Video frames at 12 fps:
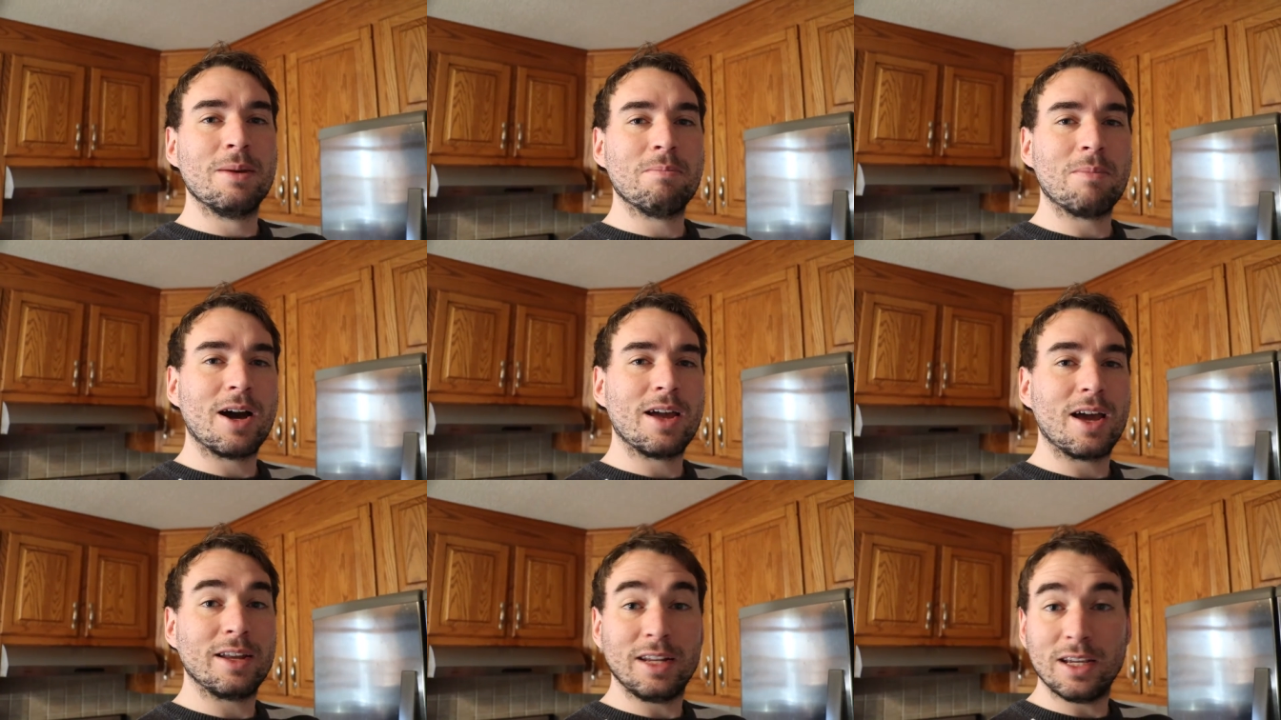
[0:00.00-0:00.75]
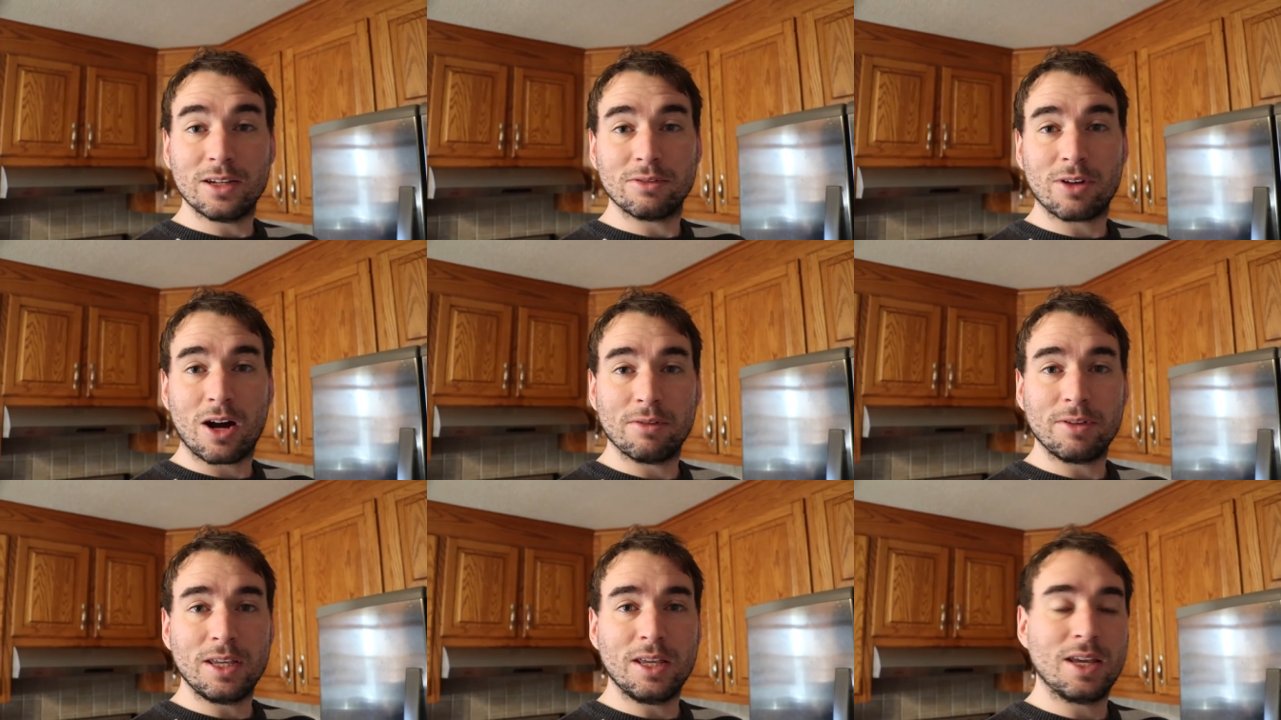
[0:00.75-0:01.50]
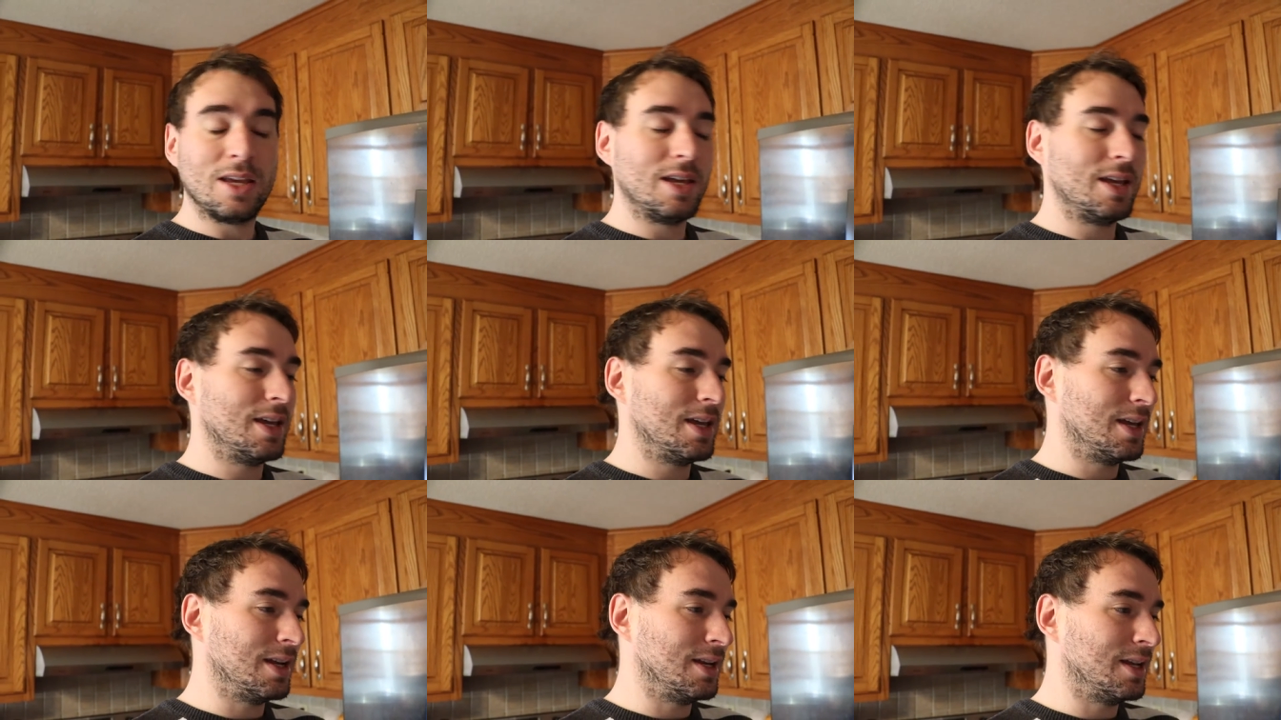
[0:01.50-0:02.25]
my idea of coffee,
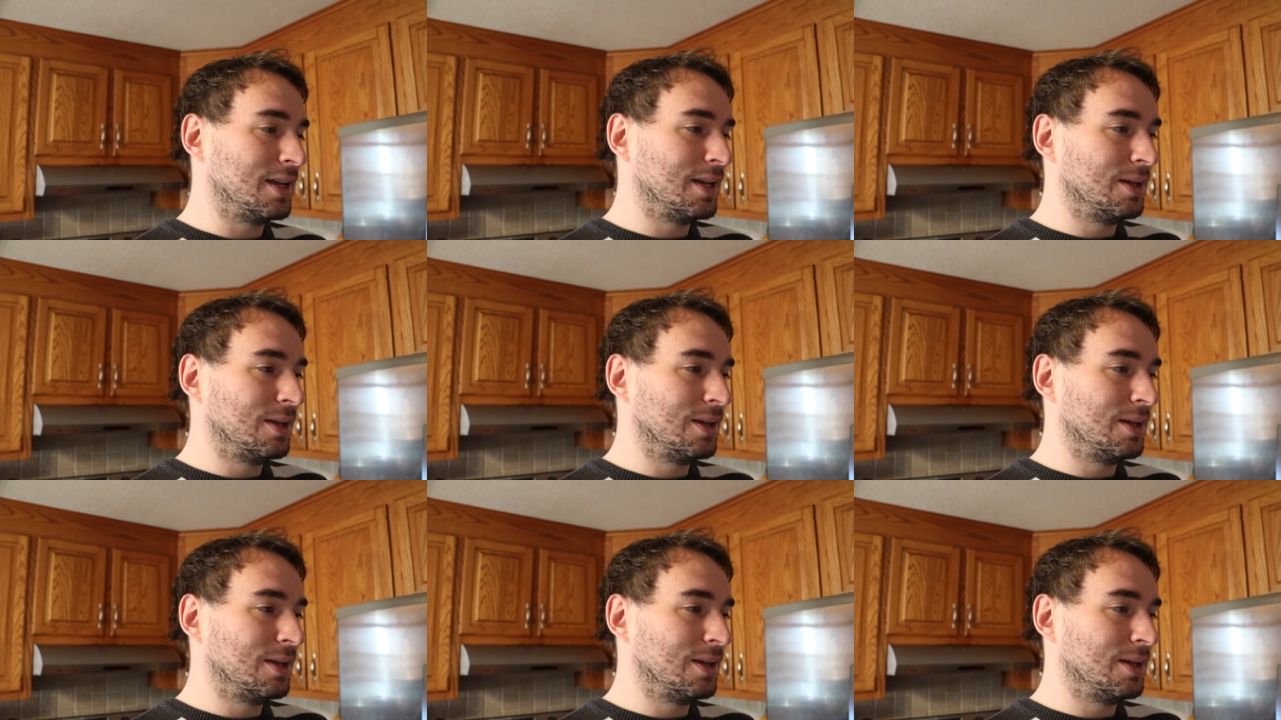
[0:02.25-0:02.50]
and